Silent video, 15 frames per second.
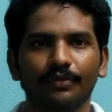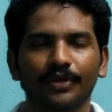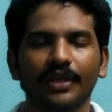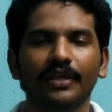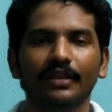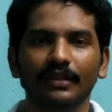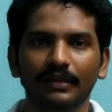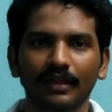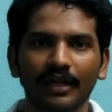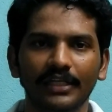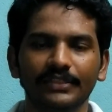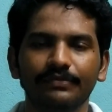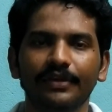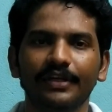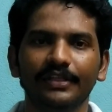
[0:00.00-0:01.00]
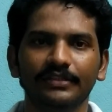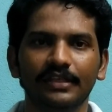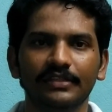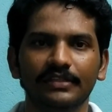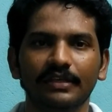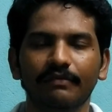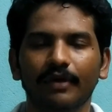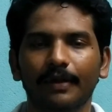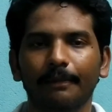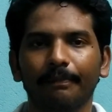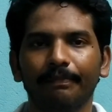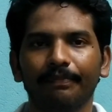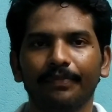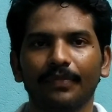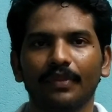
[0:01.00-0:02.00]
Okay, that is why this is
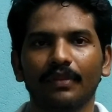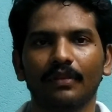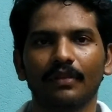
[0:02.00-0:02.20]
given.